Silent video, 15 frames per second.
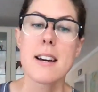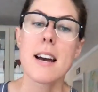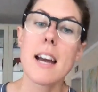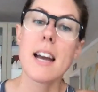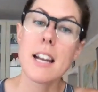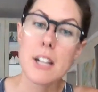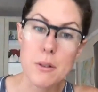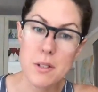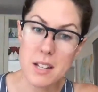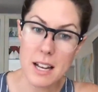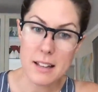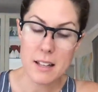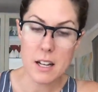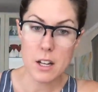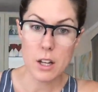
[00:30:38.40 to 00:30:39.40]
and you
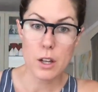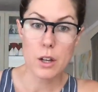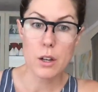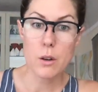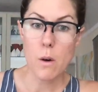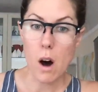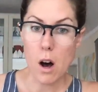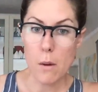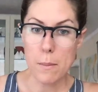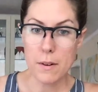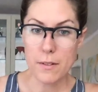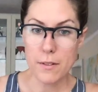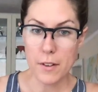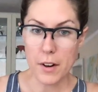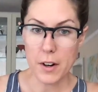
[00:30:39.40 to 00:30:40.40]
said that you all
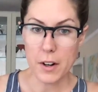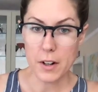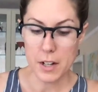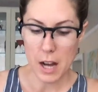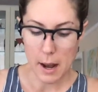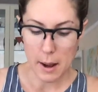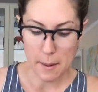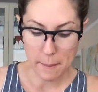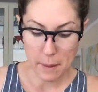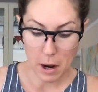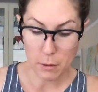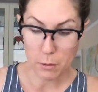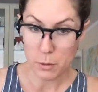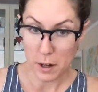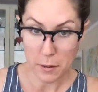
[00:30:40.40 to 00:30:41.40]
preferred um,
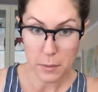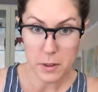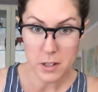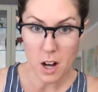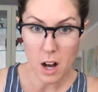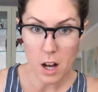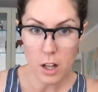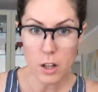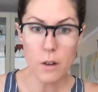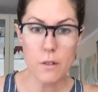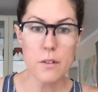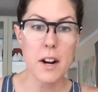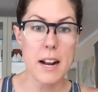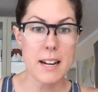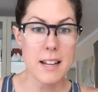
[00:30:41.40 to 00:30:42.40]
erythritol
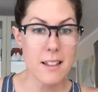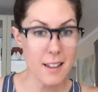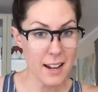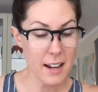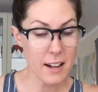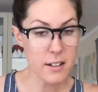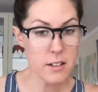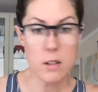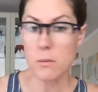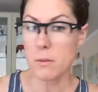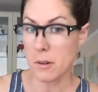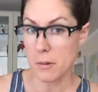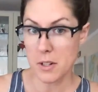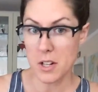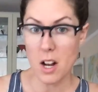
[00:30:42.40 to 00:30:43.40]
over anything else,
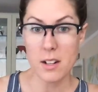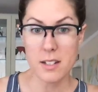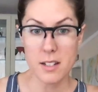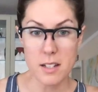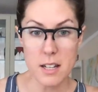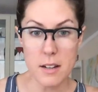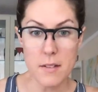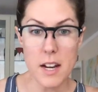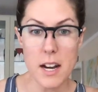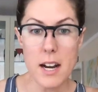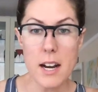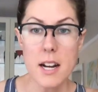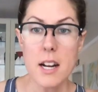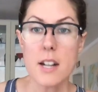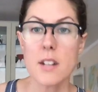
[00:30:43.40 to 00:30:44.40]
erythritol and stevia.
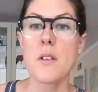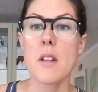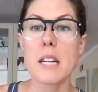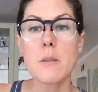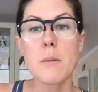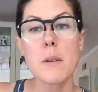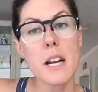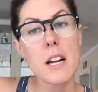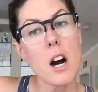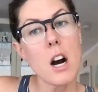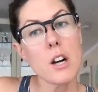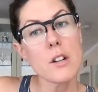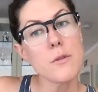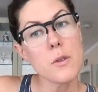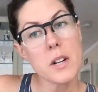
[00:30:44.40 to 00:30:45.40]
So that's what I
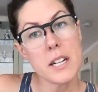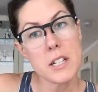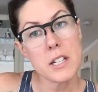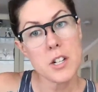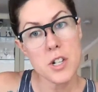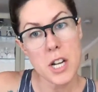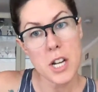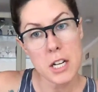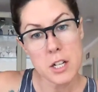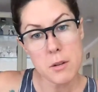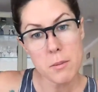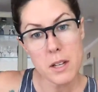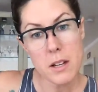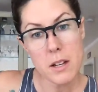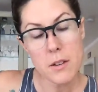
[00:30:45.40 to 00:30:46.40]
called for
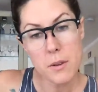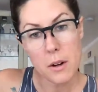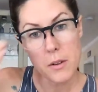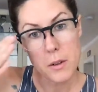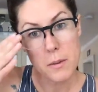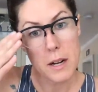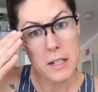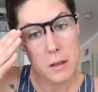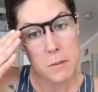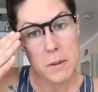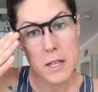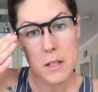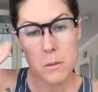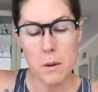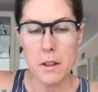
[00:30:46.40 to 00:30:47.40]
interchangeably throughout the
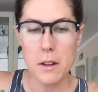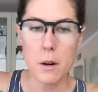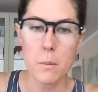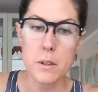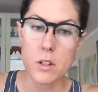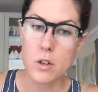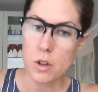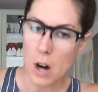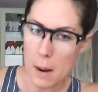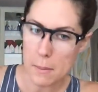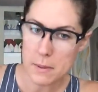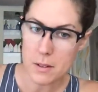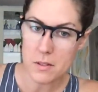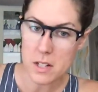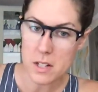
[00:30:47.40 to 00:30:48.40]
recipes, whether it was
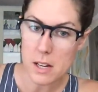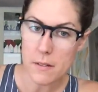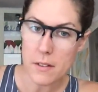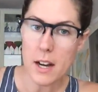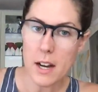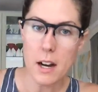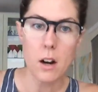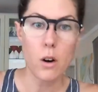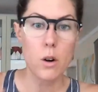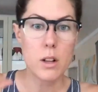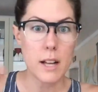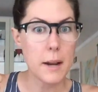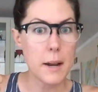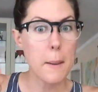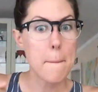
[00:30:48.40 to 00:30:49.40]
drops of stevia or
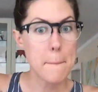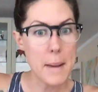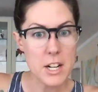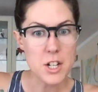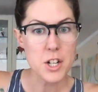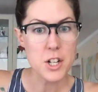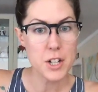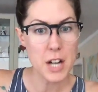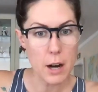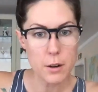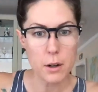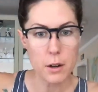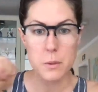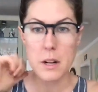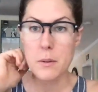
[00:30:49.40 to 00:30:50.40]
like measured out
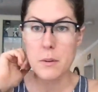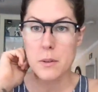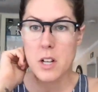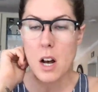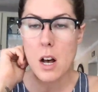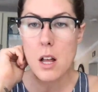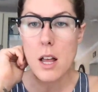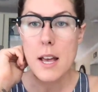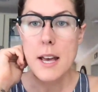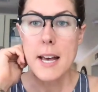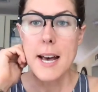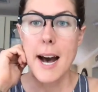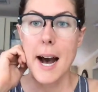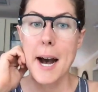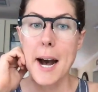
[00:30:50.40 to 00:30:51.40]
erythritol.
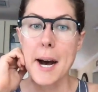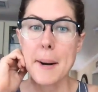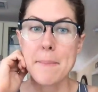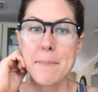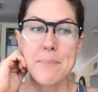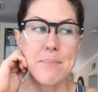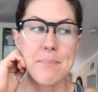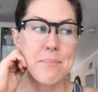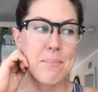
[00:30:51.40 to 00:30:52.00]
Um,